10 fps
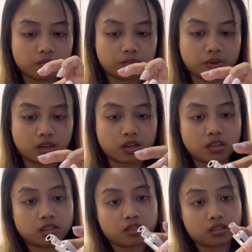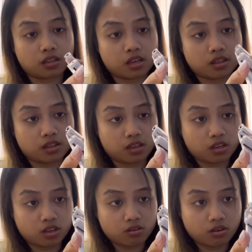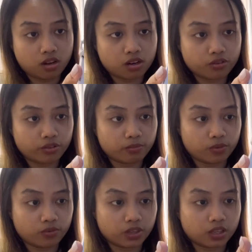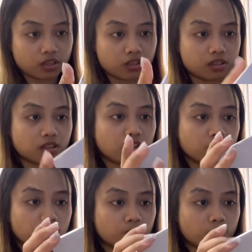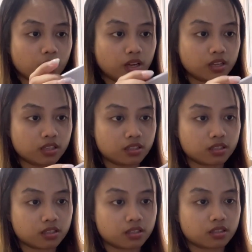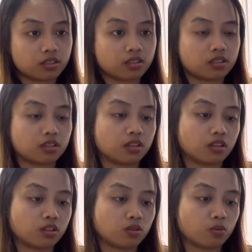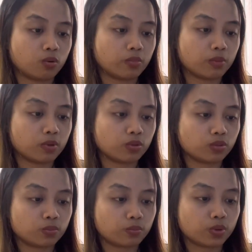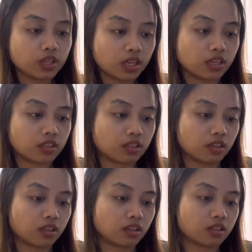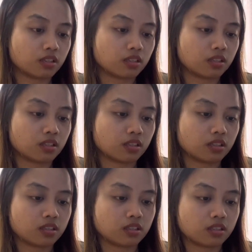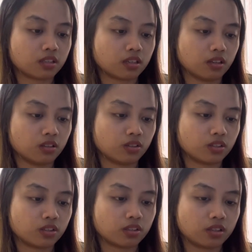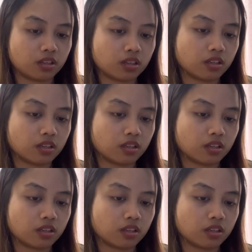But I think you gotta remove it, because otherwise you won't be able to print anything because it's the color thing.